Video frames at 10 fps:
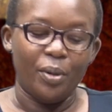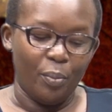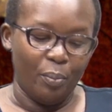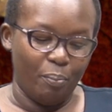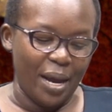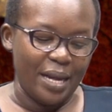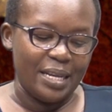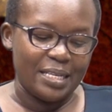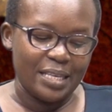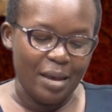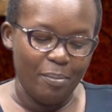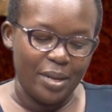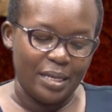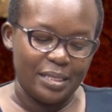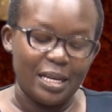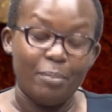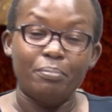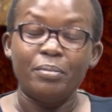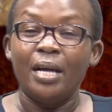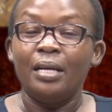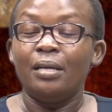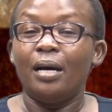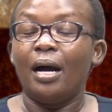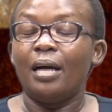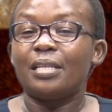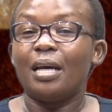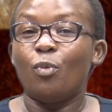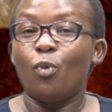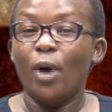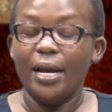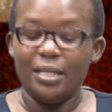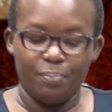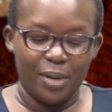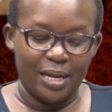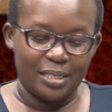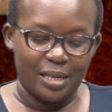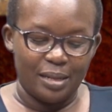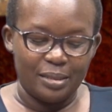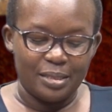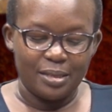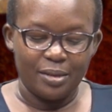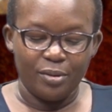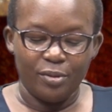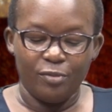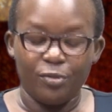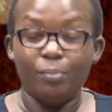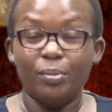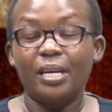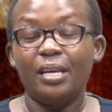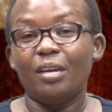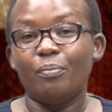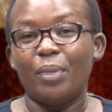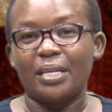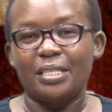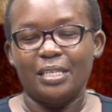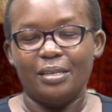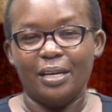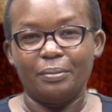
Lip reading: by disabling some white blood cells from killing bacteria.